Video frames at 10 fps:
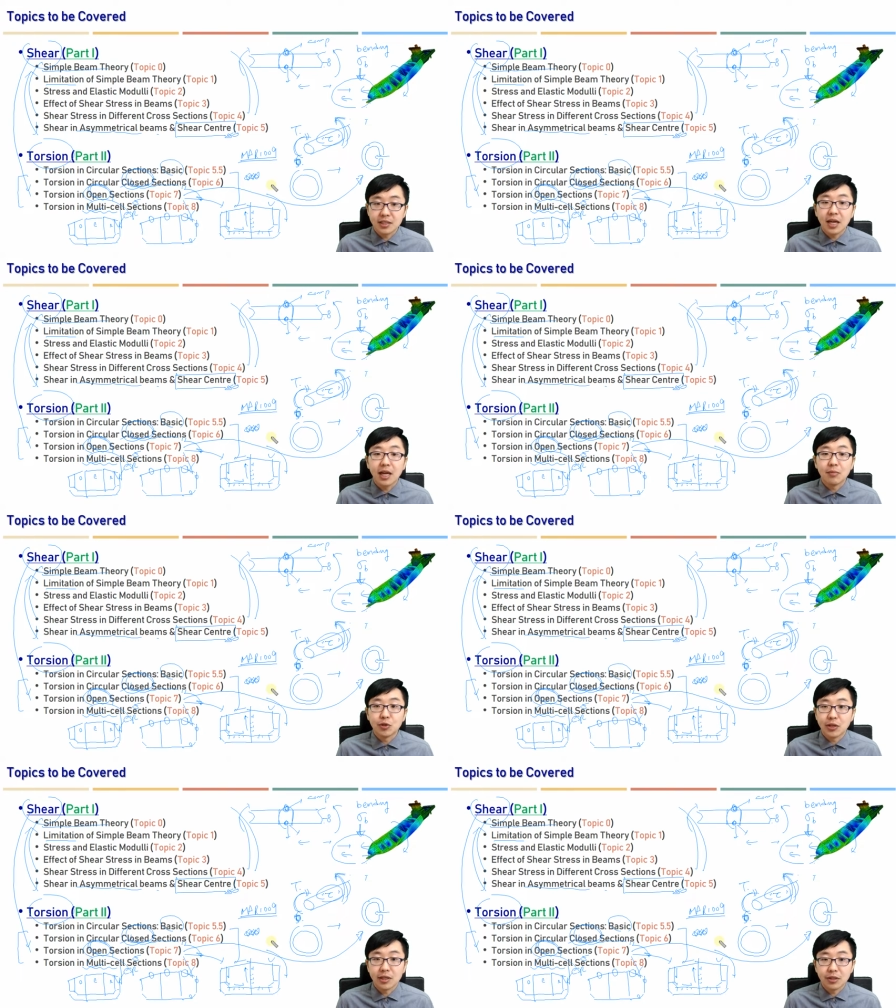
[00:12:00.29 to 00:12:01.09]

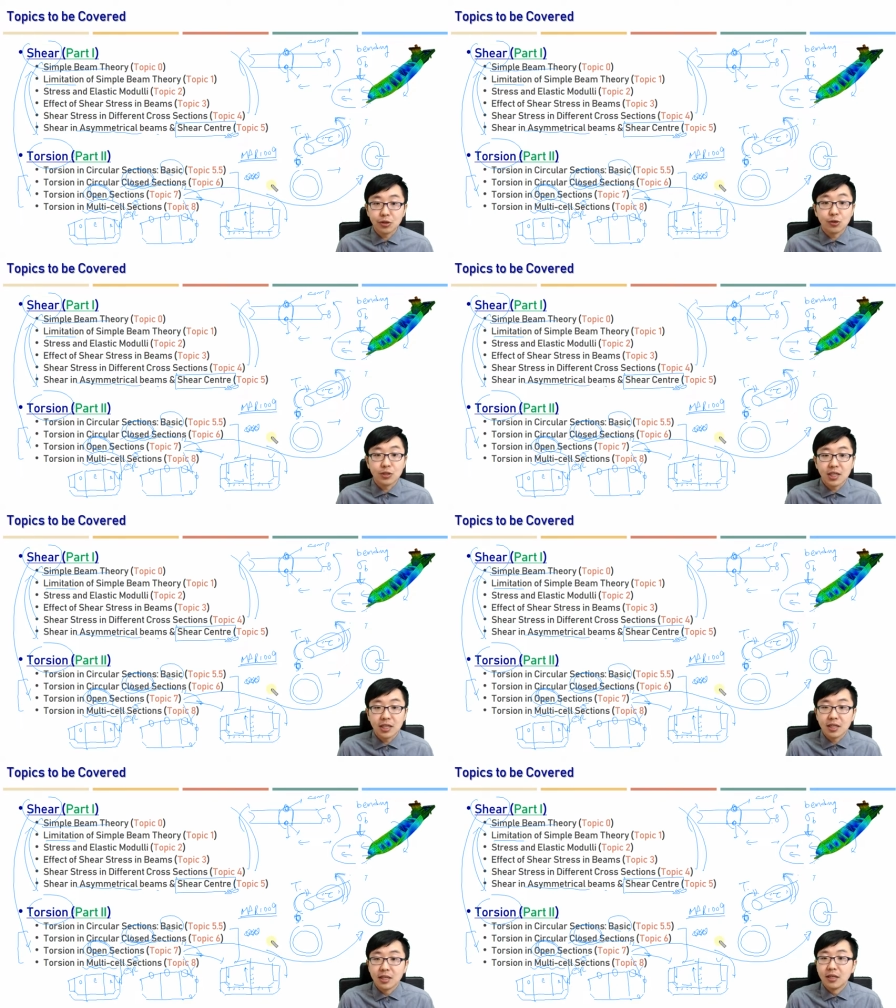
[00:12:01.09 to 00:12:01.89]
Simon and the Yongchang.
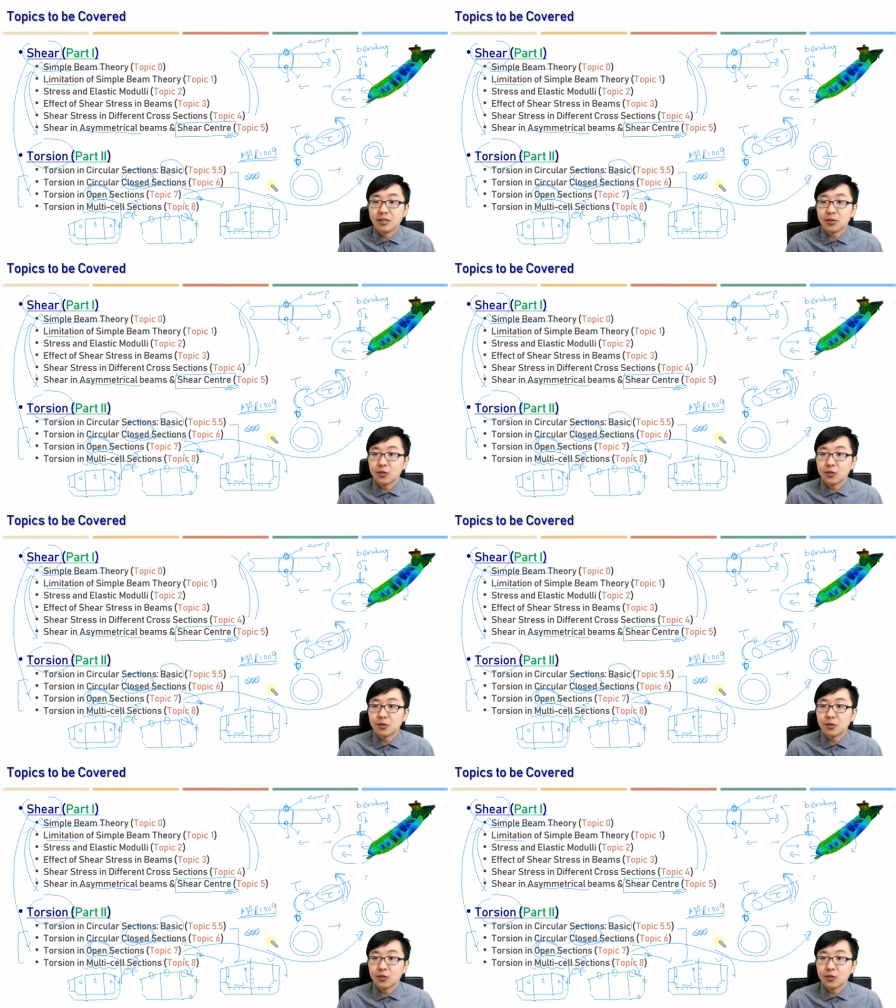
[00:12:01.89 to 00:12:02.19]
So